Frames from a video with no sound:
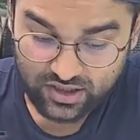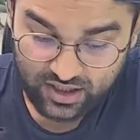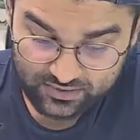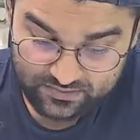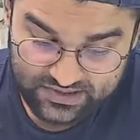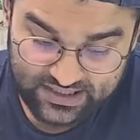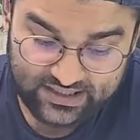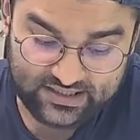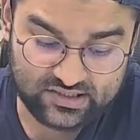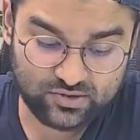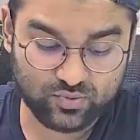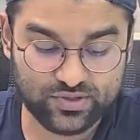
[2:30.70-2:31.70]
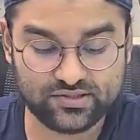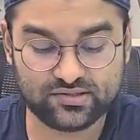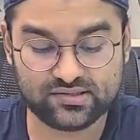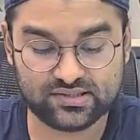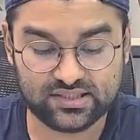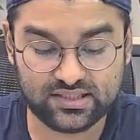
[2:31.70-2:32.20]
update
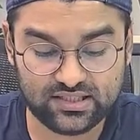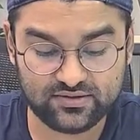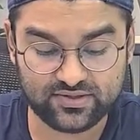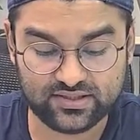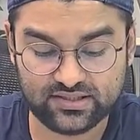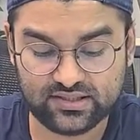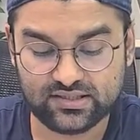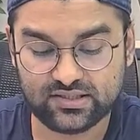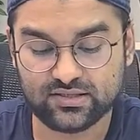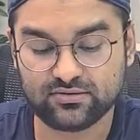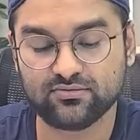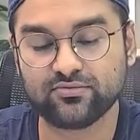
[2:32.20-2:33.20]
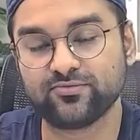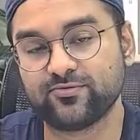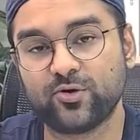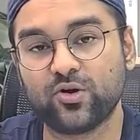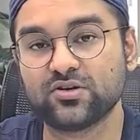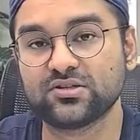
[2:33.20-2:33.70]
Windows 11
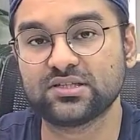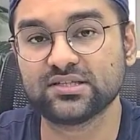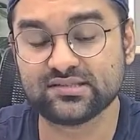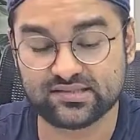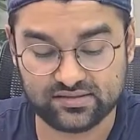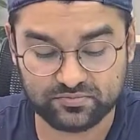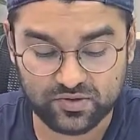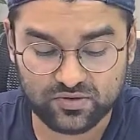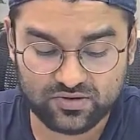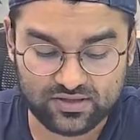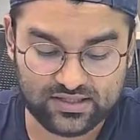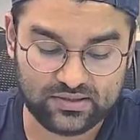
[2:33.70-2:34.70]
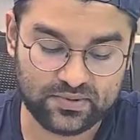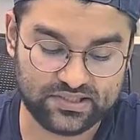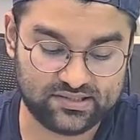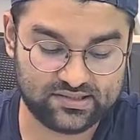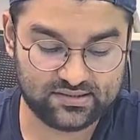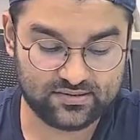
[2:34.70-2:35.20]
for the CPU
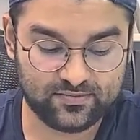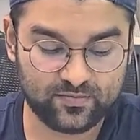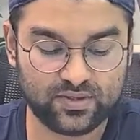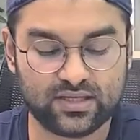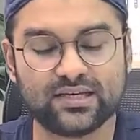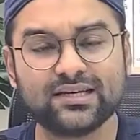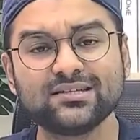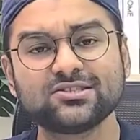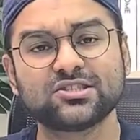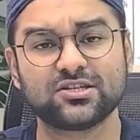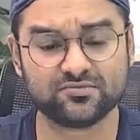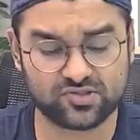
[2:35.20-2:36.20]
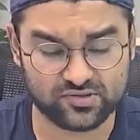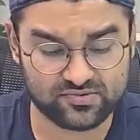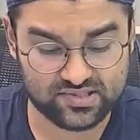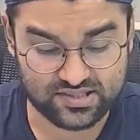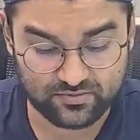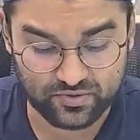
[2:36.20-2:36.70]
limit. In terms of
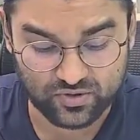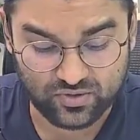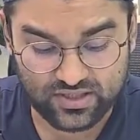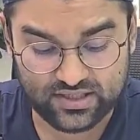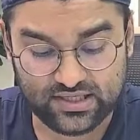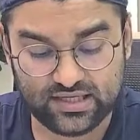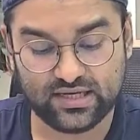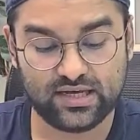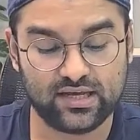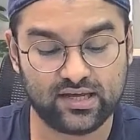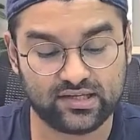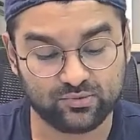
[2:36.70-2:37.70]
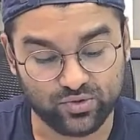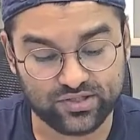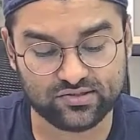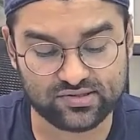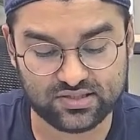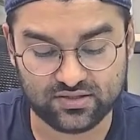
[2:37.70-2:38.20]
CPU,
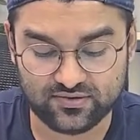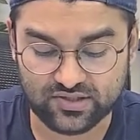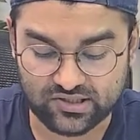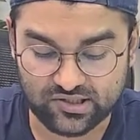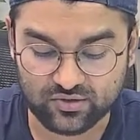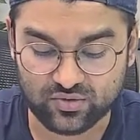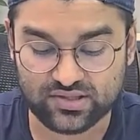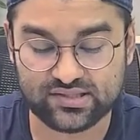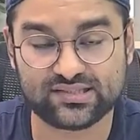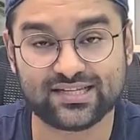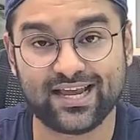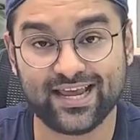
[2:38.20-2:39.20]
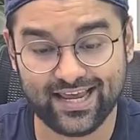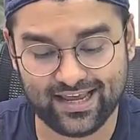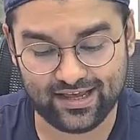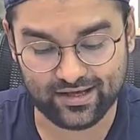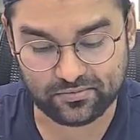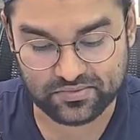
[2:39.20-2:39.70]
Windows 11 requires
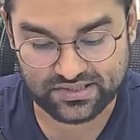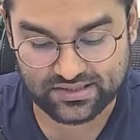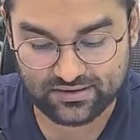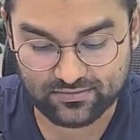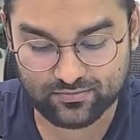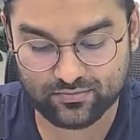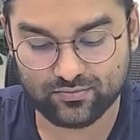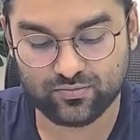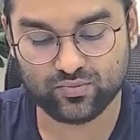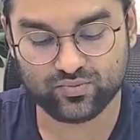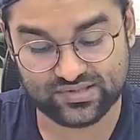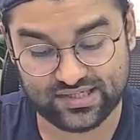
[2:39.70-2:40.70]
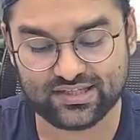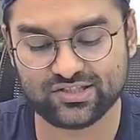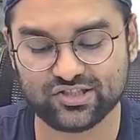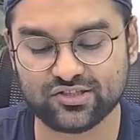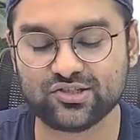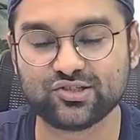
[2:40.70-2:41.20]
AMD second
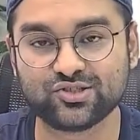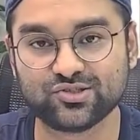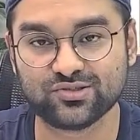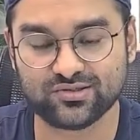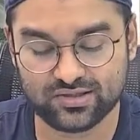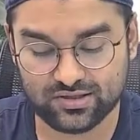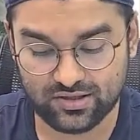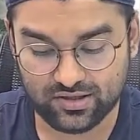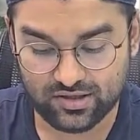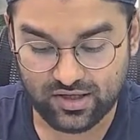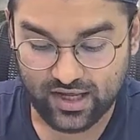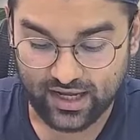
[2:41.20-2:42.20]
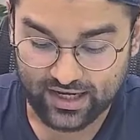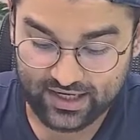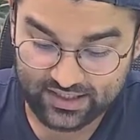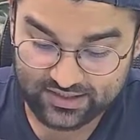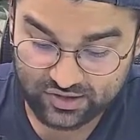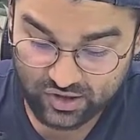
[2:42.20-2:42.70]
generation
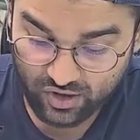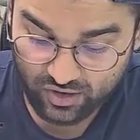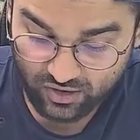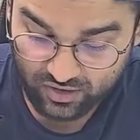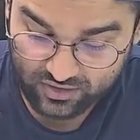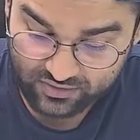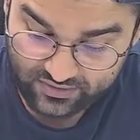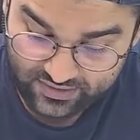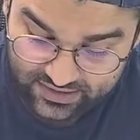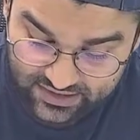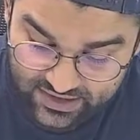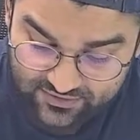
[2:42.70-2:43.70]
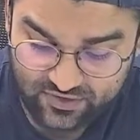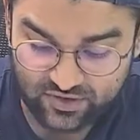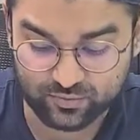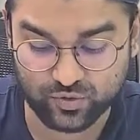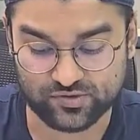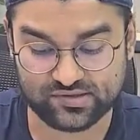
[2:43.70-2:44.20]
and our
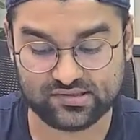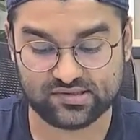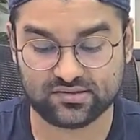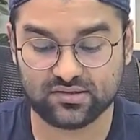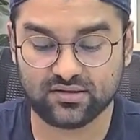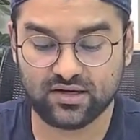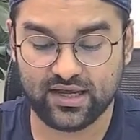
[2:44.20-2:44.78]
newer processor,